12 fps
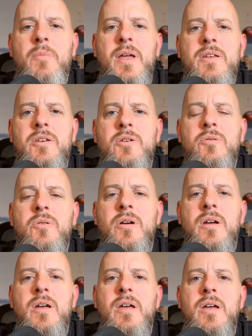menu
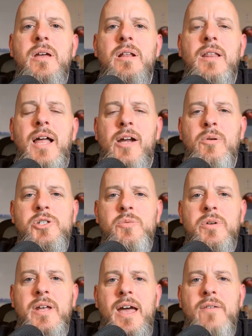like what you
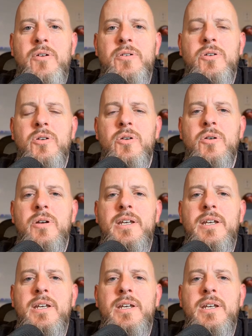would have on your